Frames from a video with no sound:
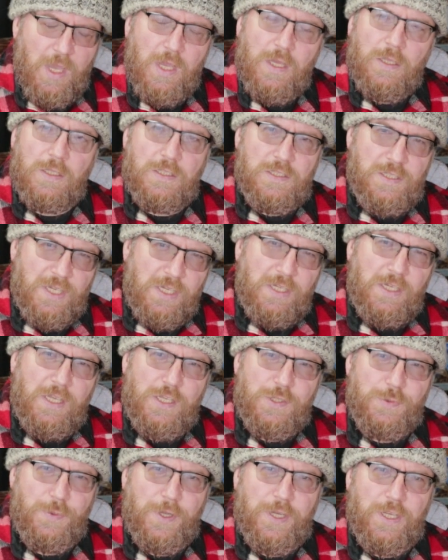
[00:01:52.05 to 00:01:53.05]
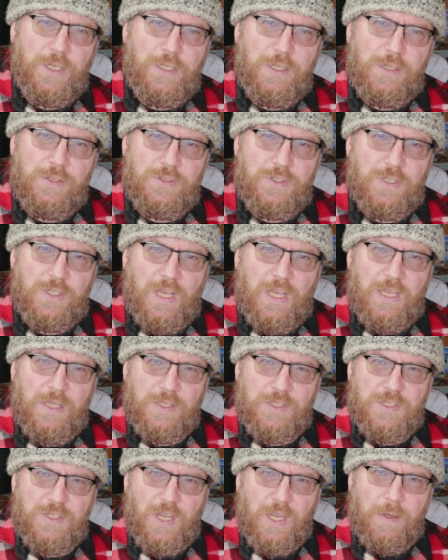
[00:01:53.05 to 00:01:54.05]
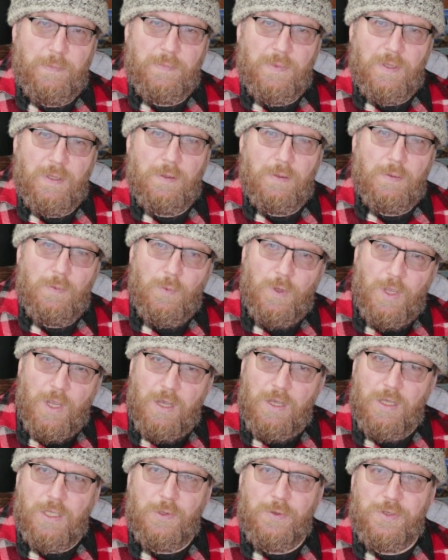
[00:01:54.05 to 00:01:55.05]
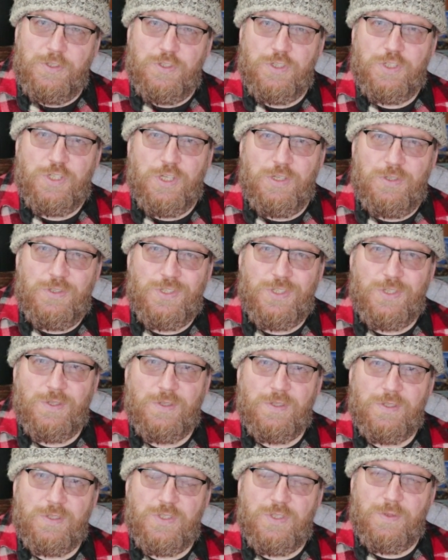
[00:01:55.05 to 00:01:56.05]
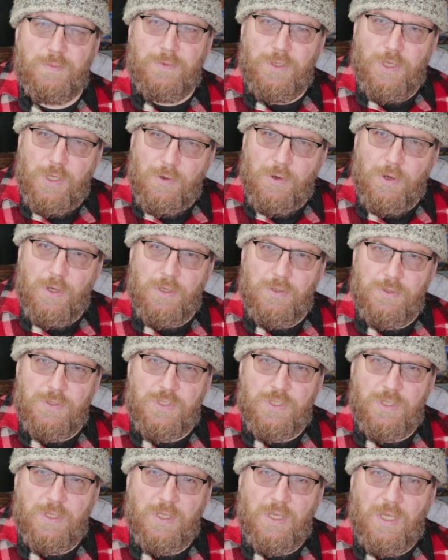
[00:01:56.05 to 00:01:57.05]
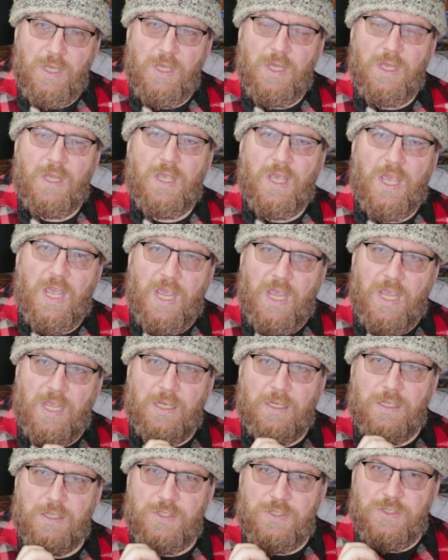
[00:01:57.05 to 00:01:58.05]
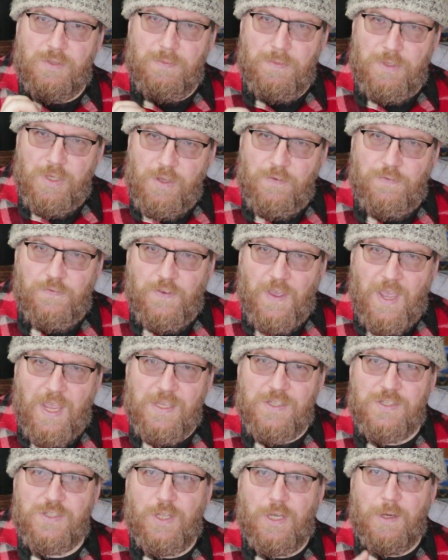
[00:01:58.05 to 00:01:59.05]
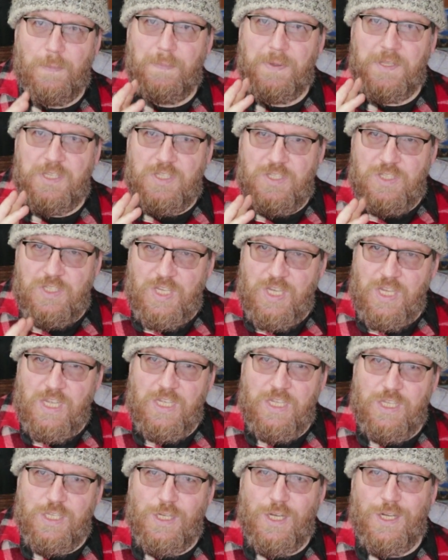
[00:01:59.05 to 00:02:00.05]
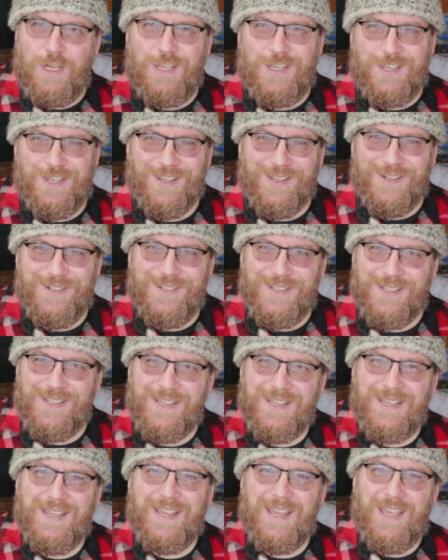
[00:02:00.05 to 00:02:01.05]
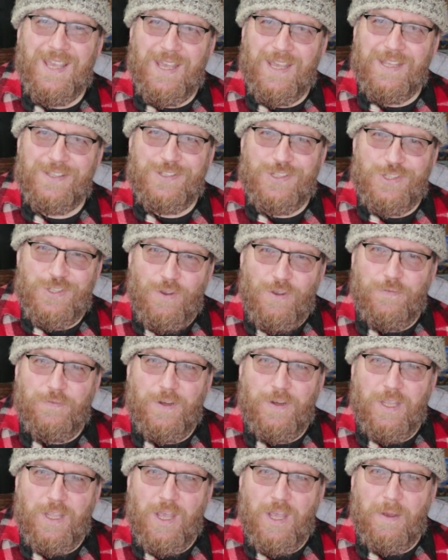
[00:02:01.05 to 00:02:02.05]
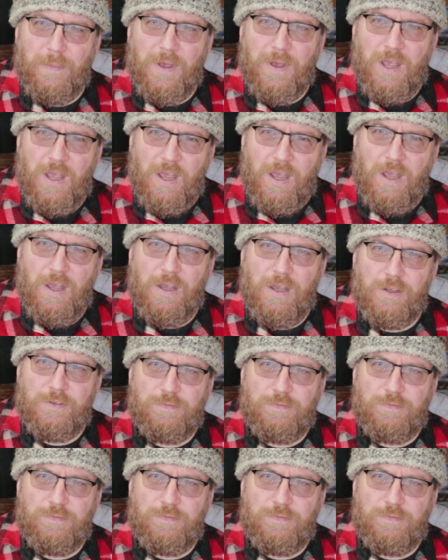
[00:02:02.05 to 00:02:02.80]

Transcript: the techniques we're going to use today are the same. We are going to introduce some new oils and some new fats that are particularly good at softening up hard,